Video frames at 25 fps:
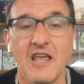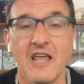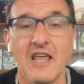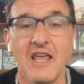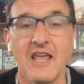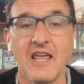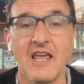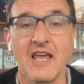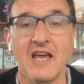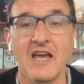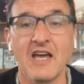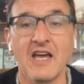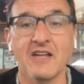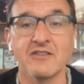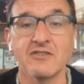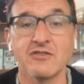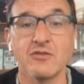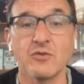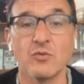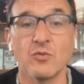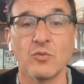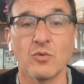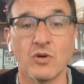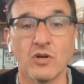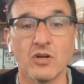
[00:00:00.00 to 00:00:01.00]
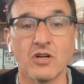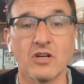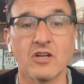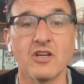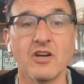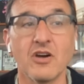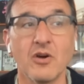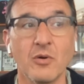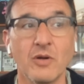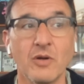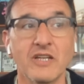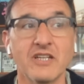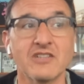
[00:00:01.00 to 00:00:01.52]
and we're
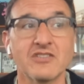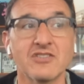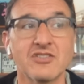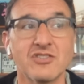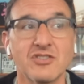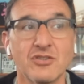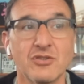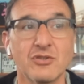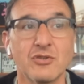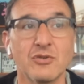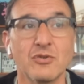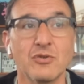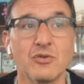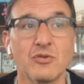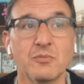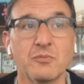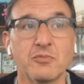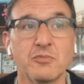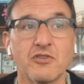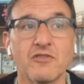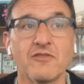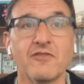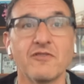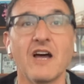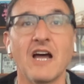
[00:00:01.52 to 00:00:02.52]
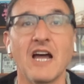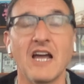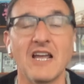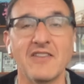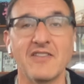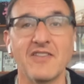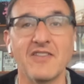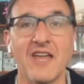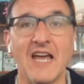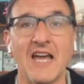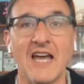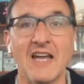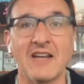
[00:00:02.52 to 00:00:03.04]
going to
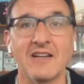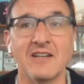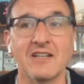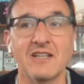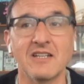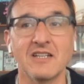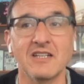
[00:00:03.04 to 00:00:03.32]
provide that